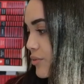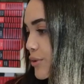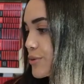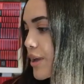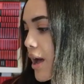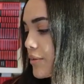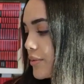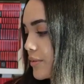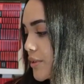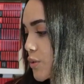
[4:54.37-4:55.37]
first half
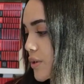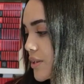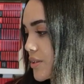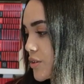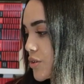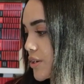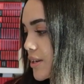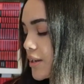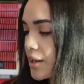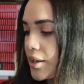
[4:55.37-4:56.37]
of the 20th
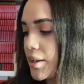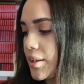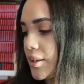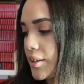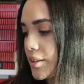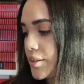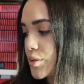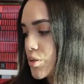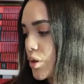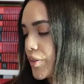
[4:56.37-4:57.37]
century
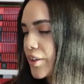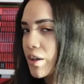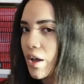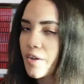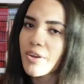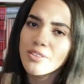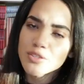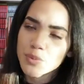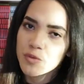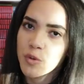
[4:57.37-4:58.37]
and I think I've had this
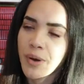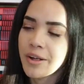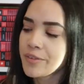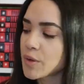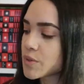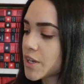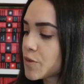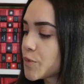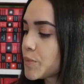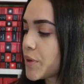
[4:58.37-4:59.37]
book for a while. I think what's kind
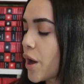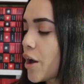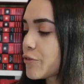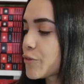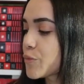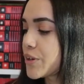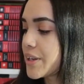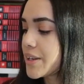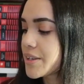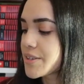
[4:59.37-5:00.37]
of put me off from reading
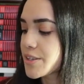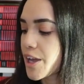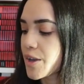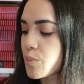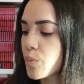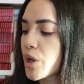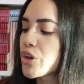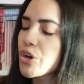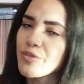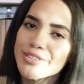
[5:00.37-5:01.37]
it is I'm
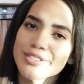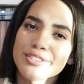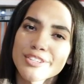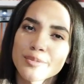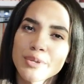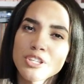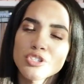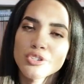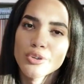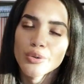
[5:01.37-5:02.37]
nervous it's going to be
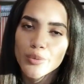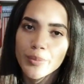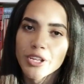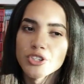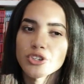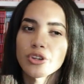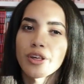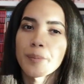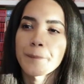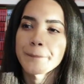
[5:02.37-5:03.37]
too much
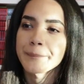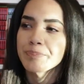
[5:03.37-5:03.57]
um